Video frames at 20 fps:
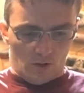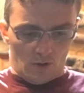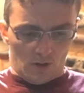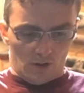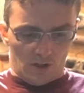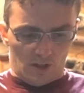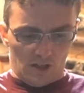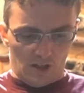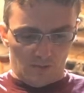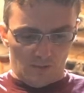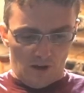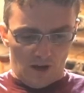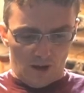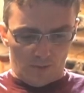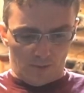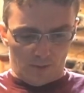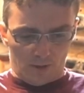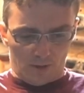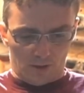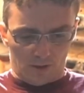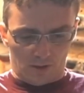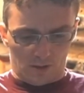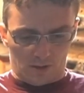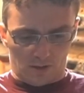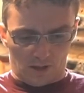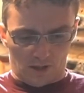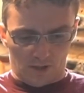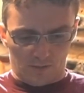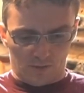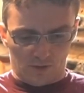Heat map,
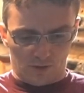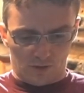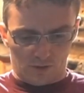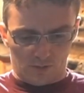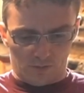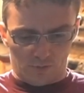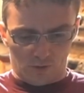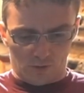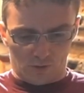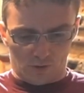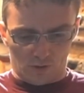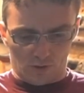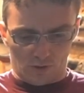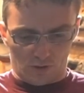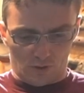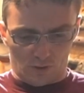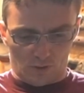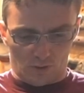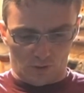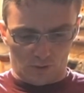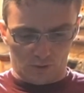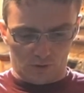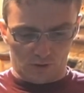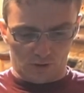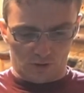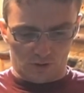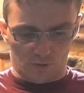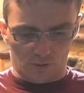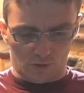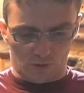climb distribution, hold
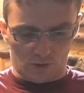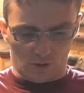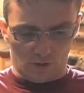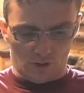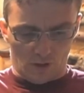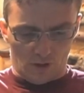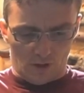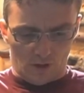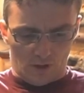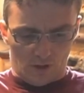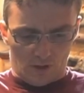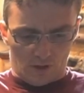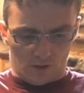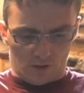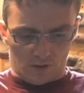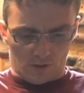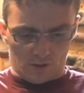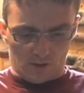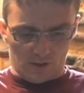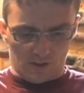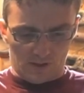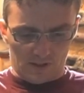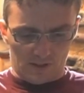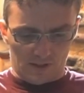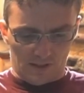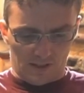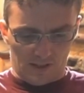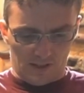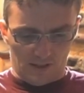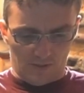distribution. So this is the
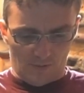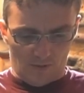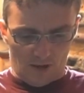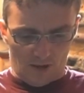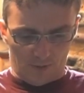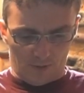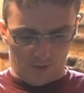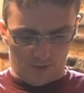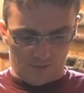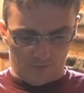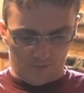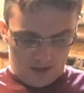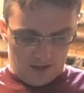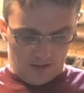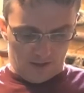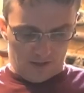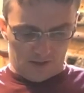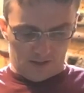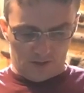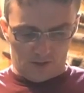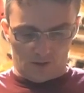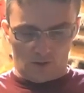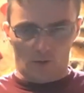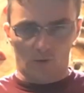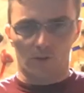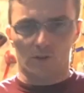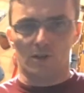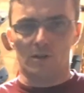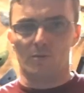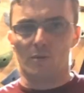heat map, and this is
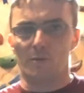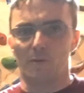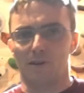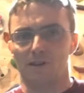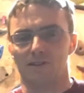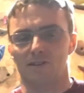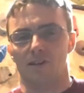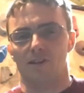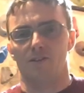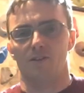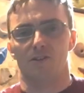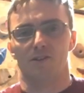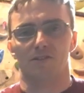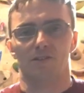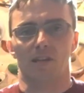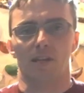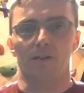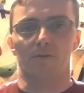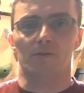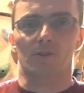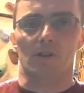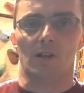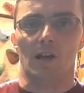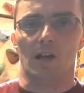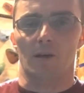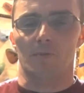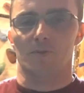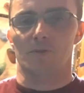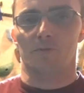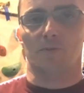only going to be based on the saved climbs,